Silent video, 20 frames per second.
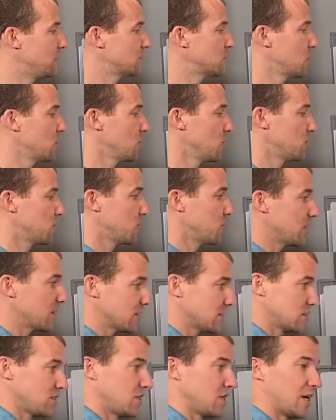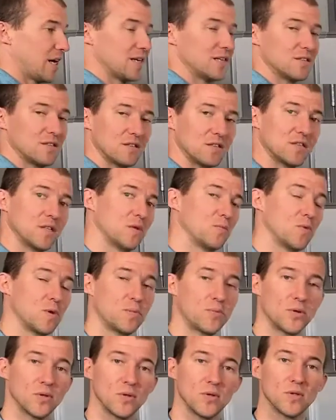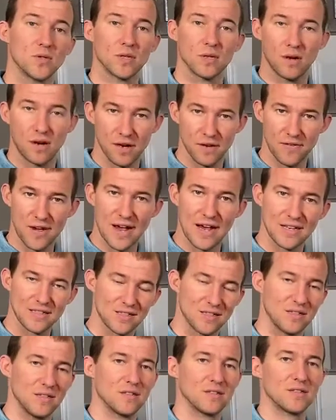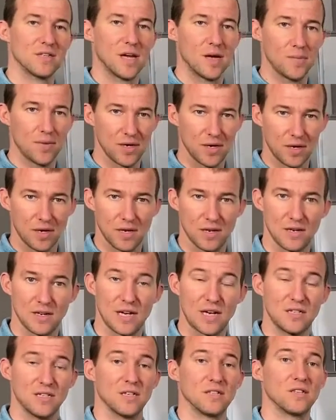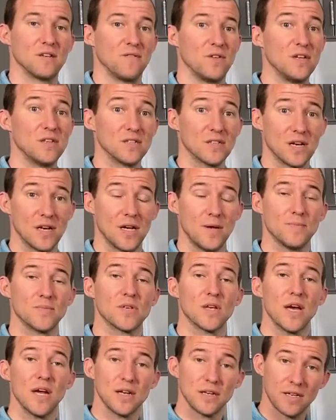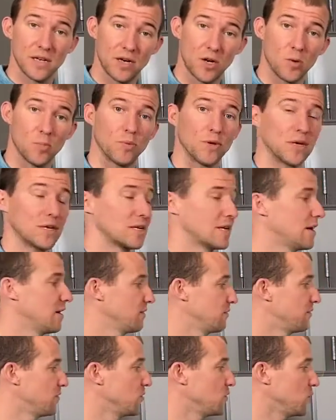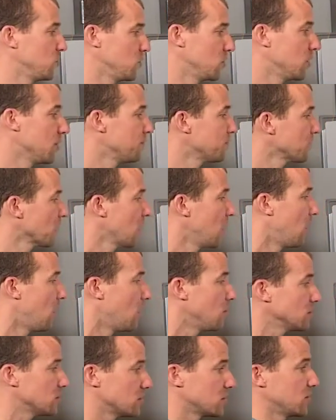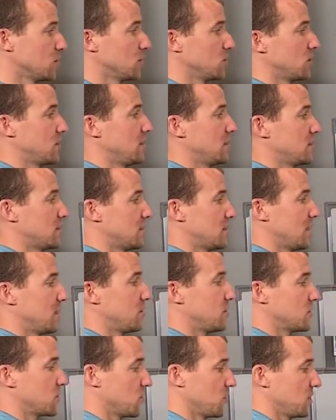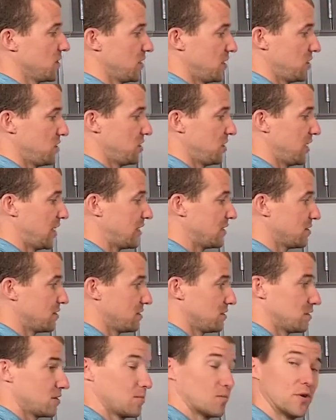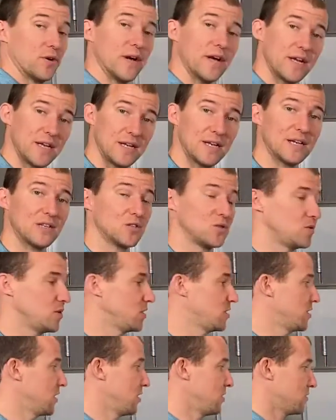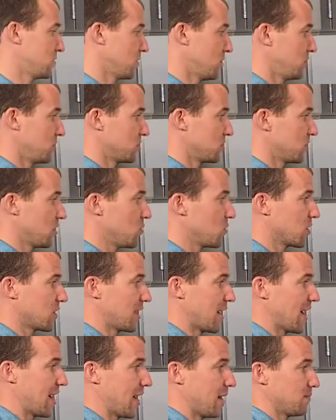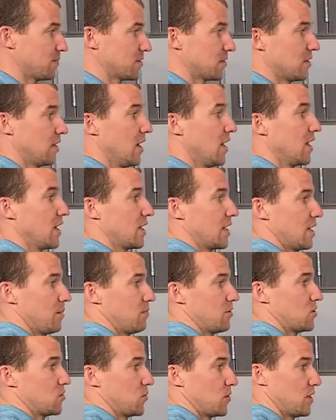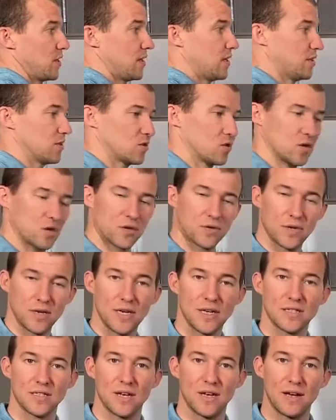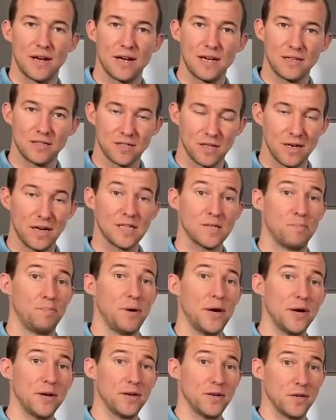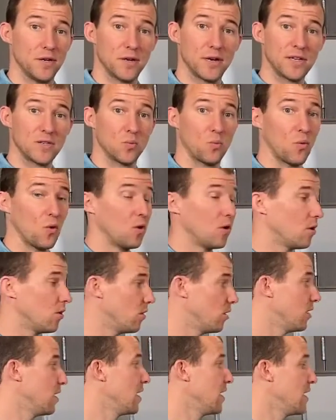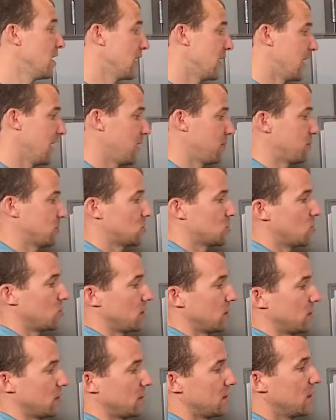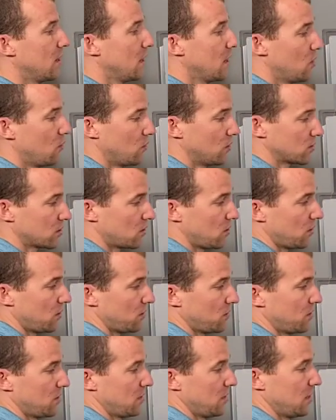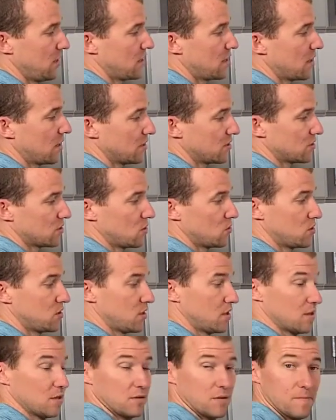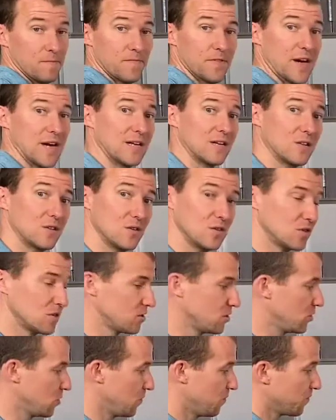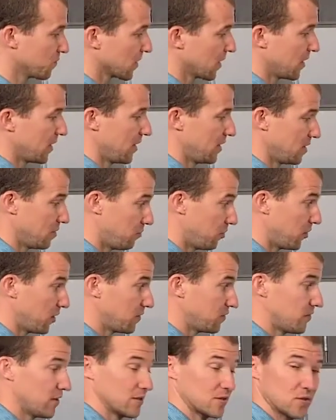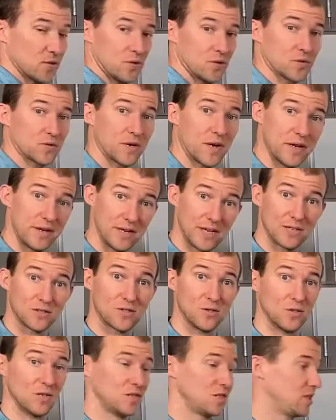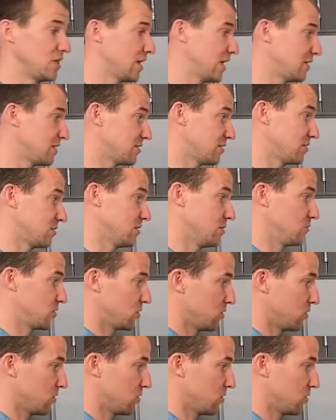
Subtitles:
So throughout the GI system, we produce a lot of acid in the stomach and digestive enzymes to help break down food. Also, these cells within the GI system are right next to each other, so there's no gaps in between here. So it creates a nice barrier, nice wall between what's called the gut-associated lymphatic tissue and the blood vessels right next to the GI system.